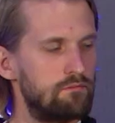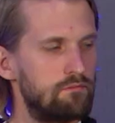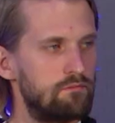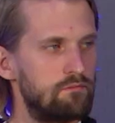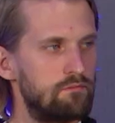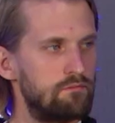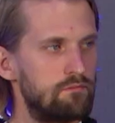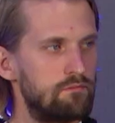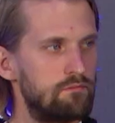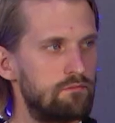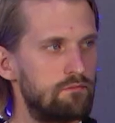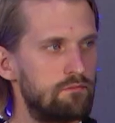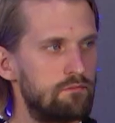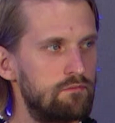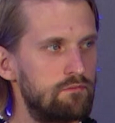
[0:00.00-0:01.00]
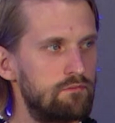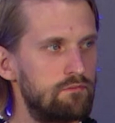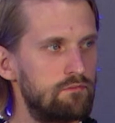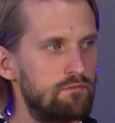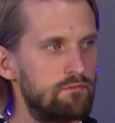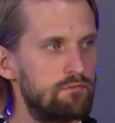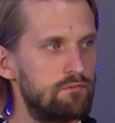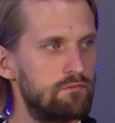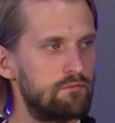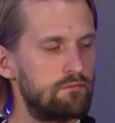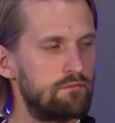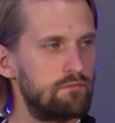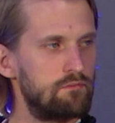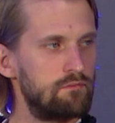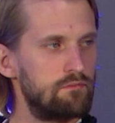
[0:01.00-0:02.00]

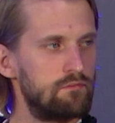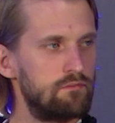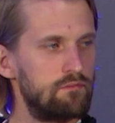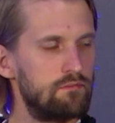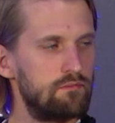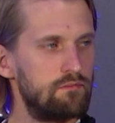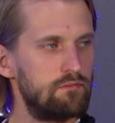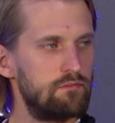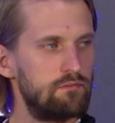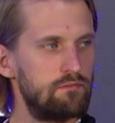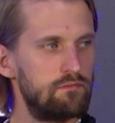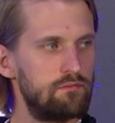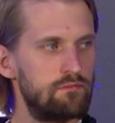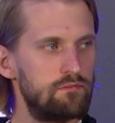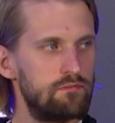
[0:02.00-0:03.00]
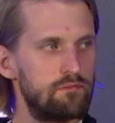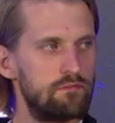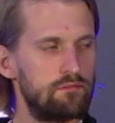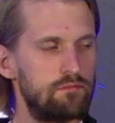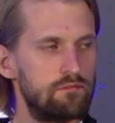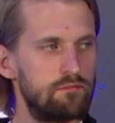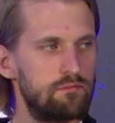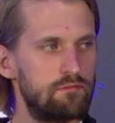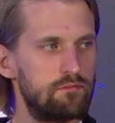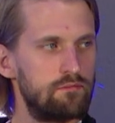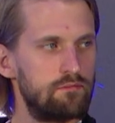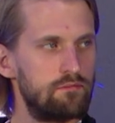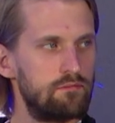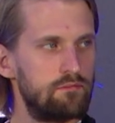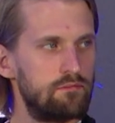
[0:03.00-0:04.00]

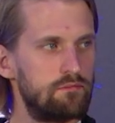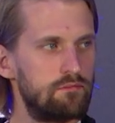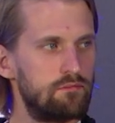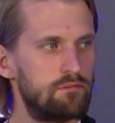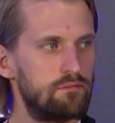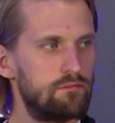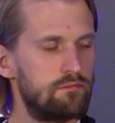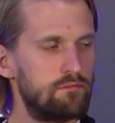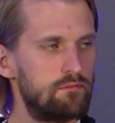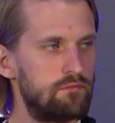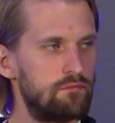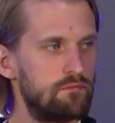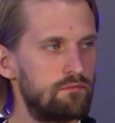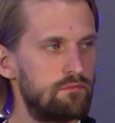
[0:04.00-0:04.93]
No words are spoken by the person on screen.